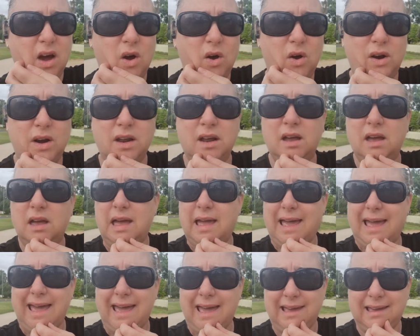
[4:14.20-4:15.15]
odd
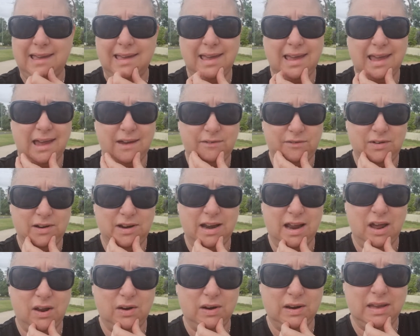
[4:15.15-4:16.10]
egg every
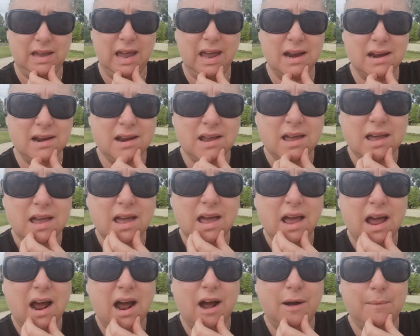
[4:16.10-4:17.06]
now and again.
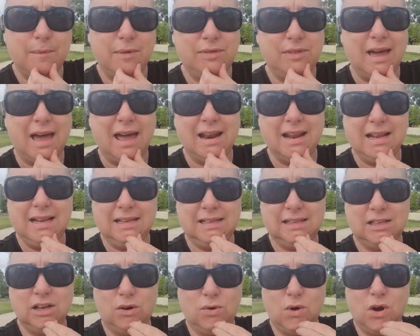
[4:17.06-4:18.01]
That is
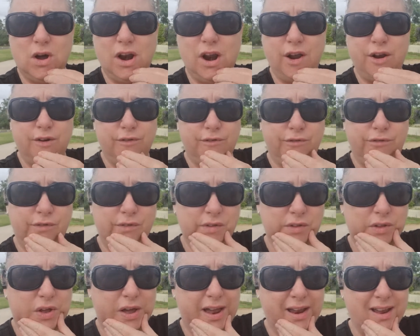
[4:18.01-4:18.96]
so I
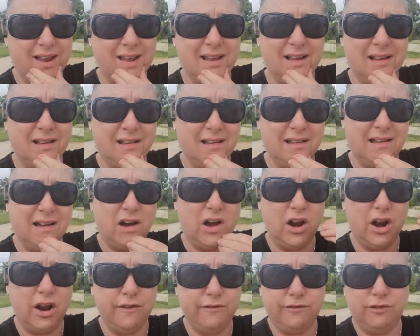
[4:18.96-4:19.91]

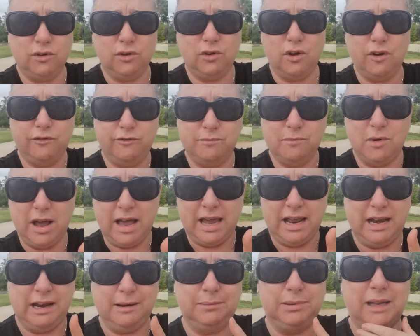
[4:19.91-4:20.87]
don't fall off my
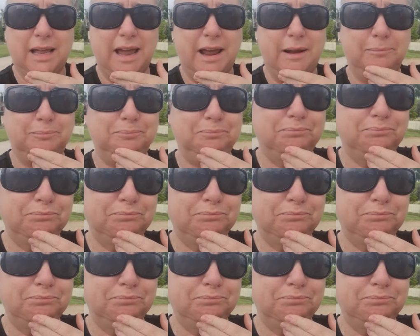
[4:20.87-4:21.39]
eating plan.